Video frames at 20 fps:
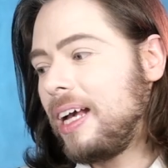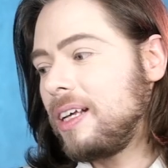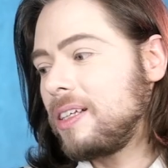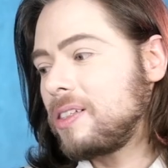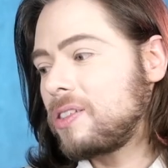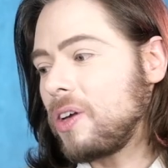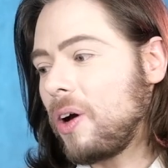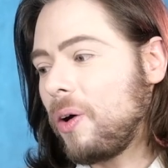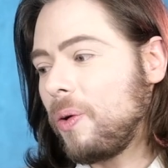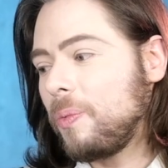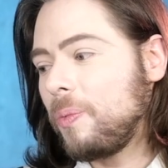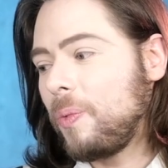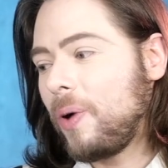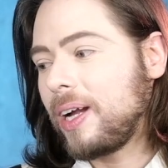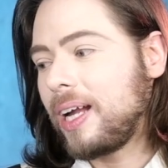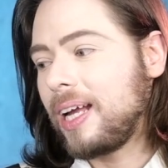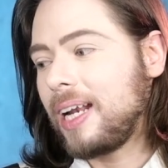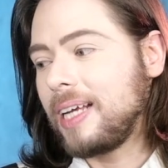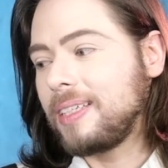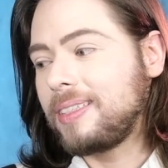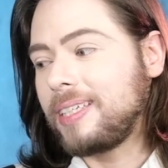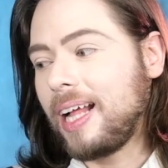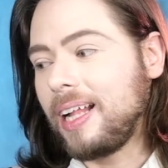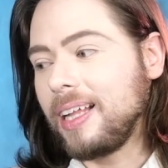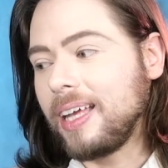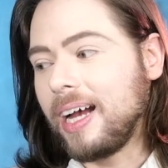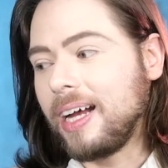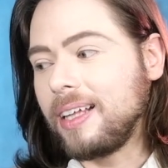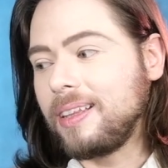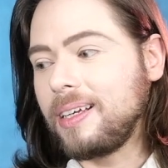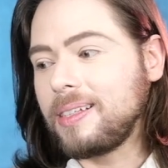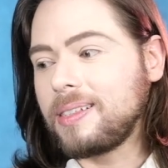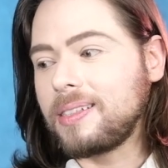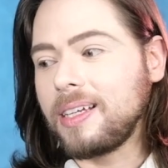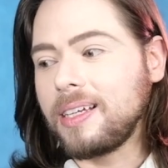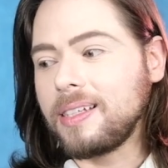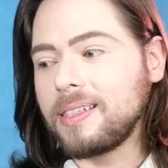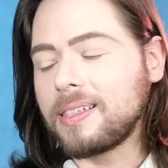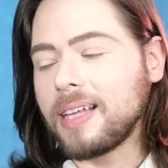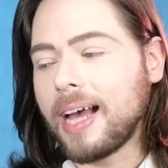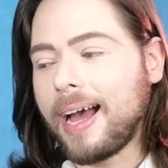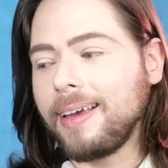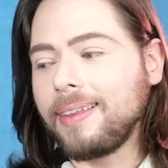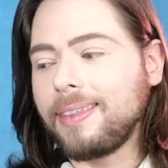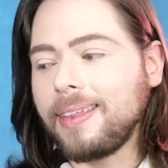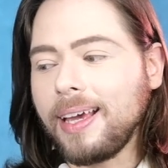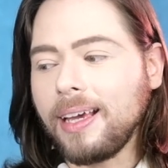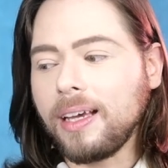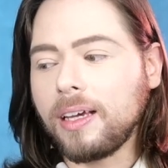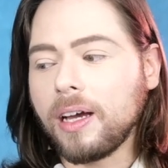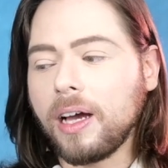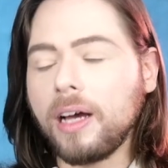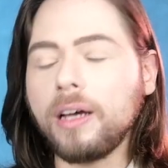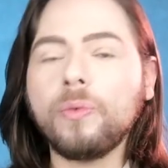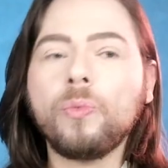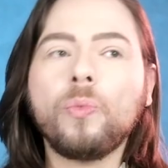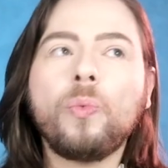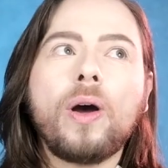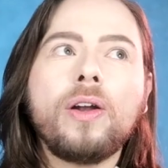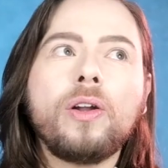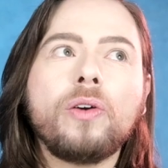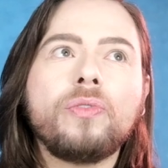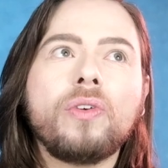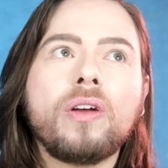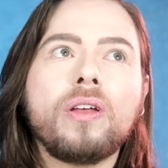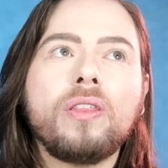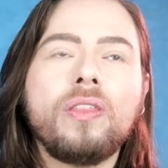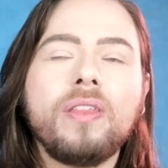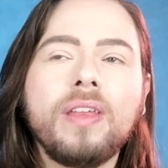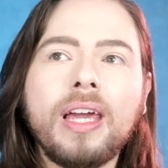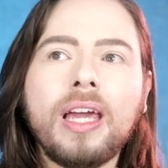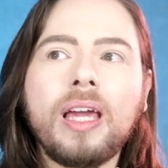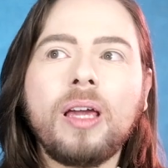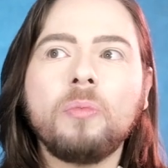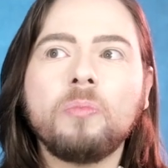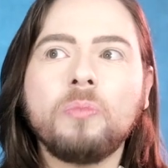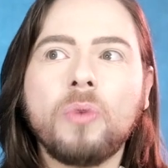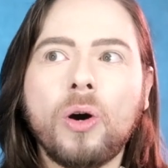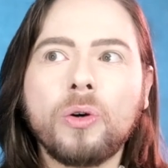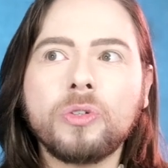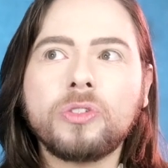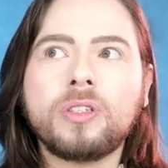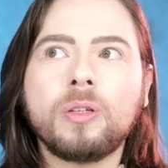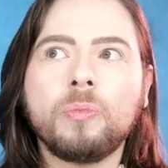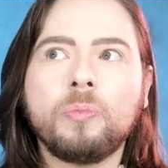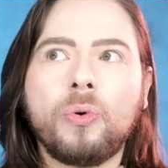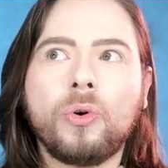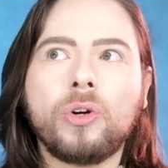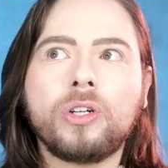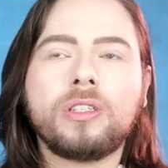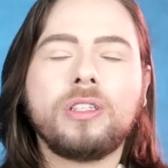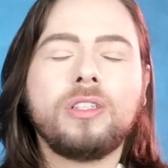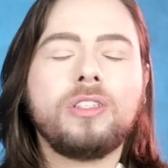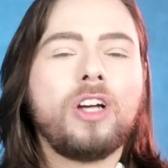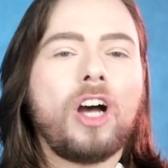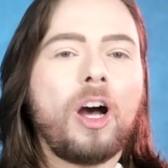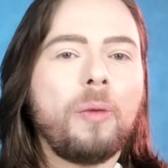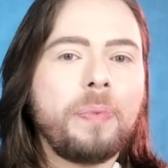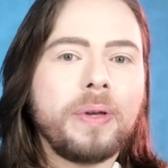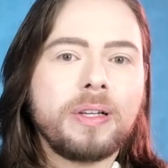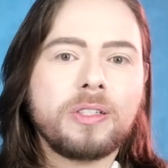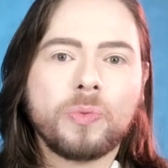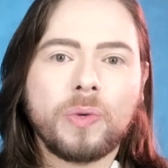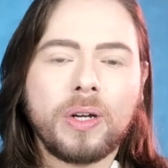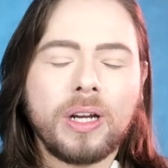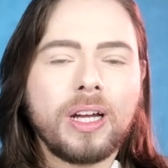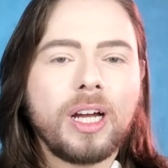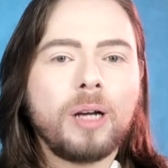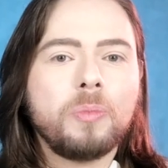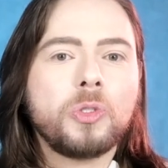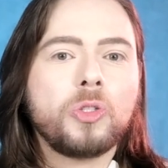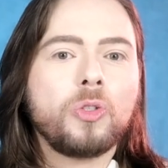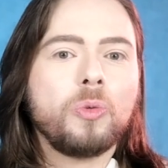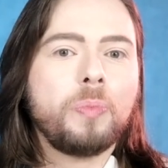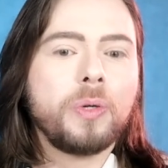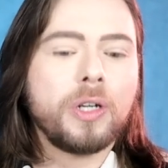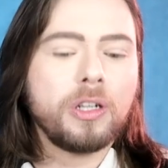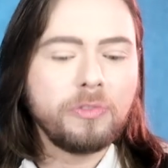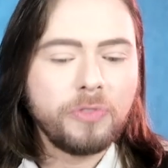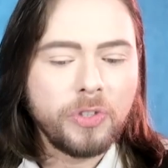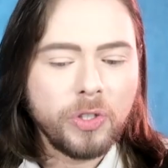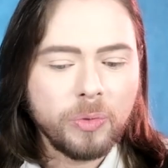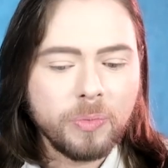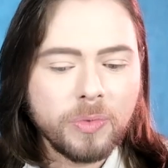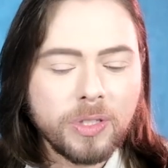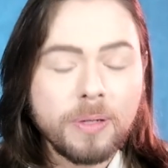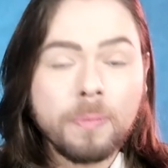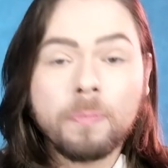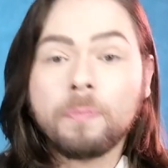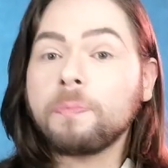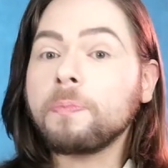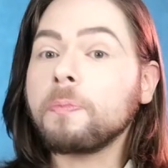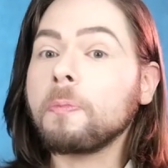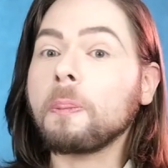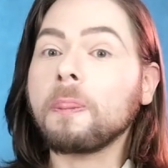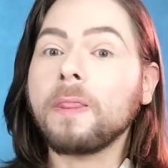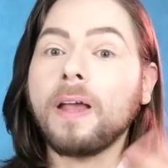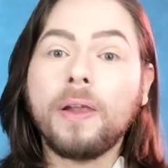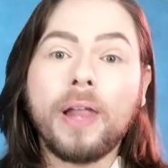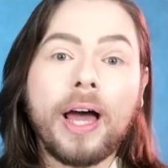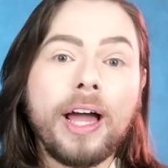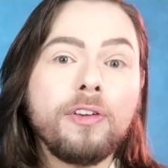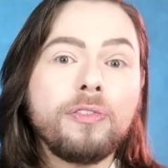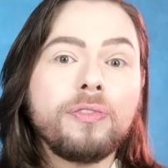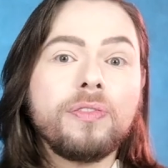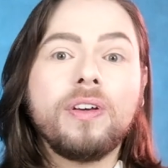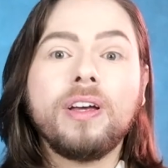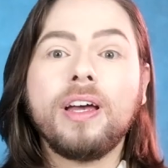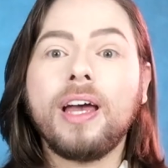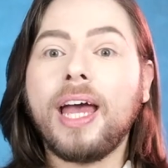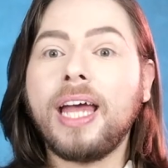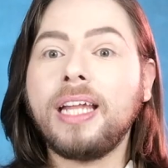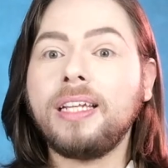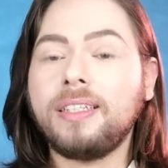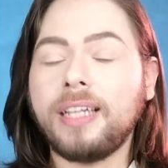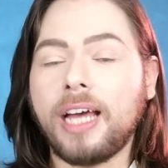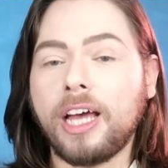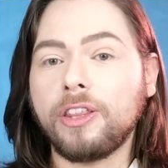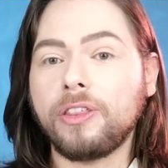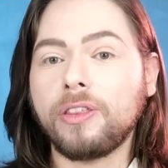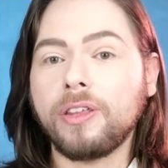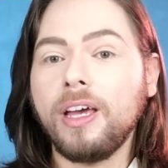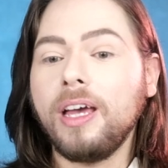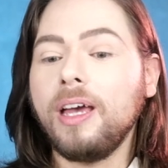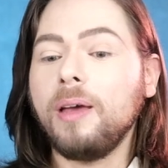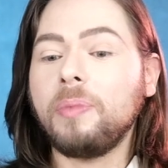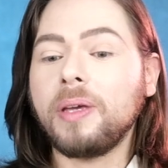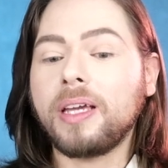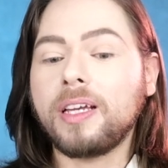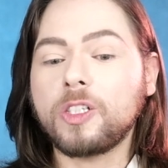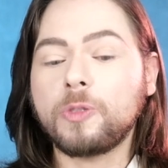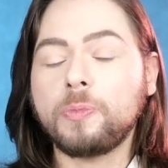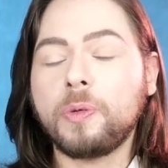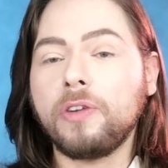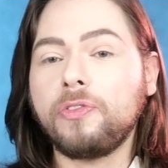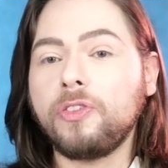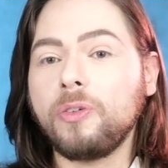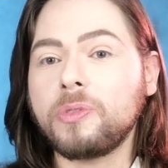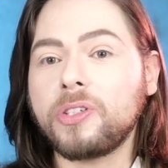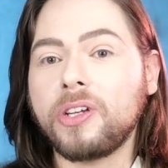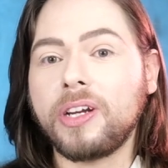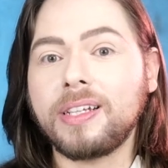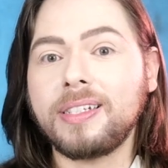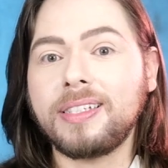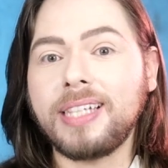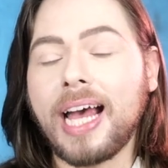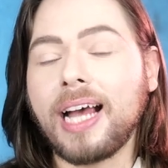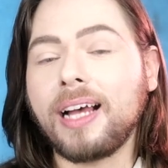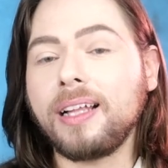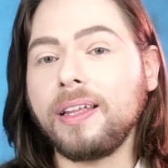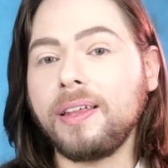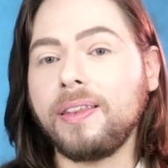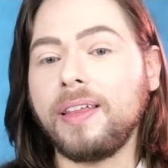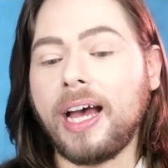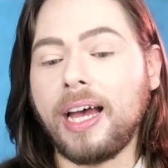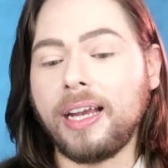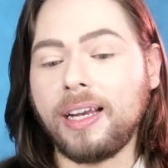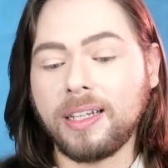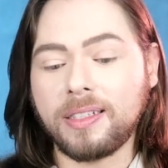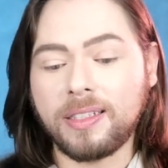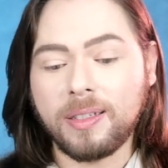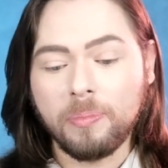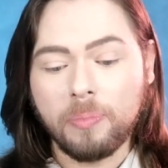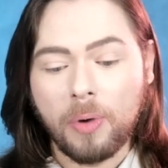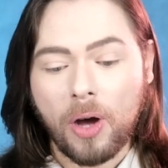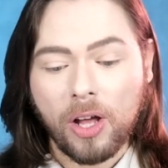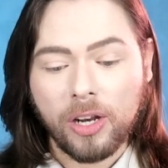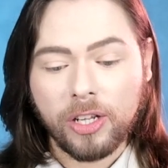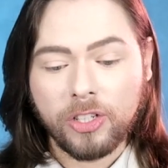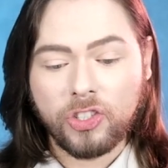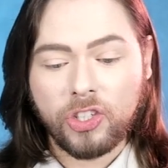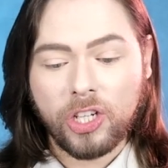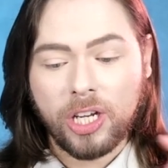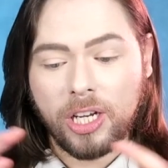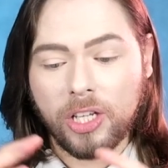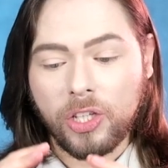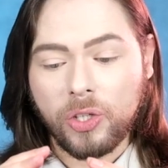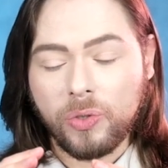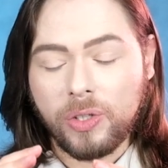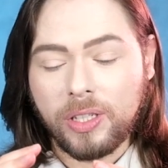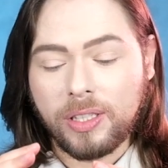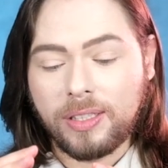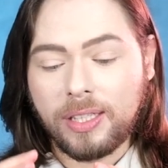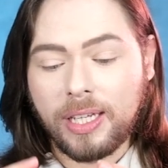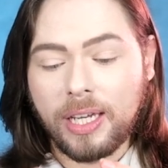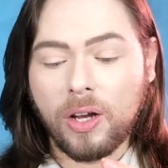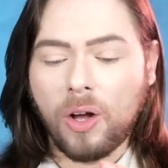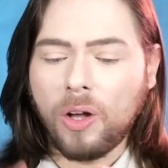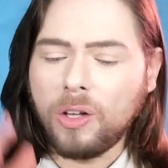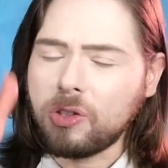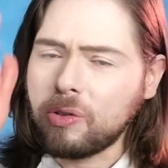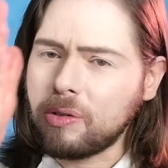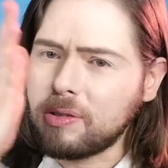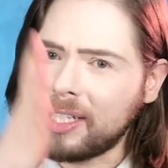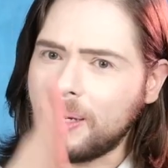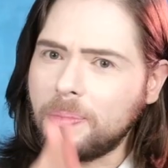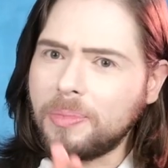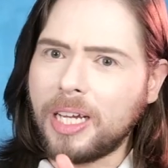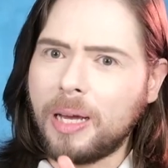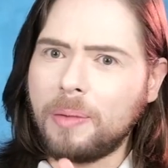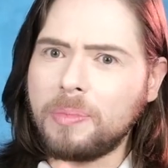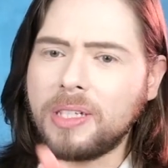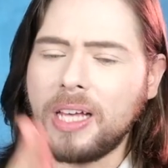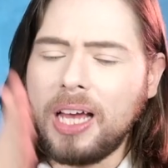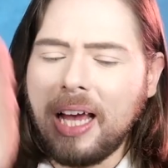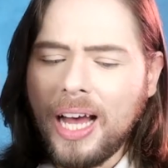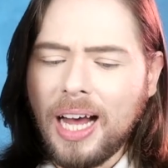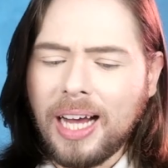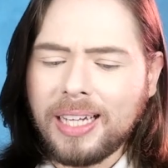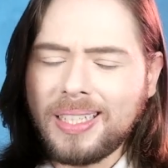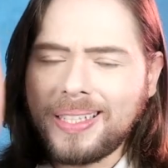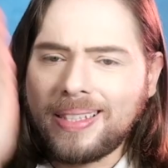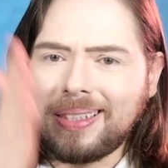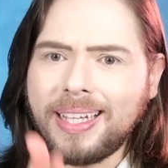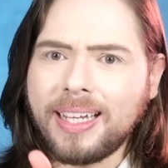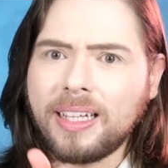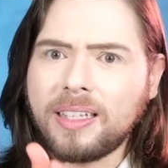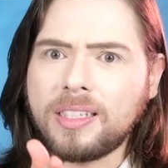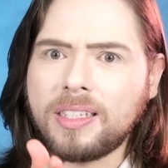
So what can I tell you? This is, I think, one of the most important topics when it comes to perfumes. Life and death, because perfumes are exactly that, a symbology and a unity, also sometimes a distinct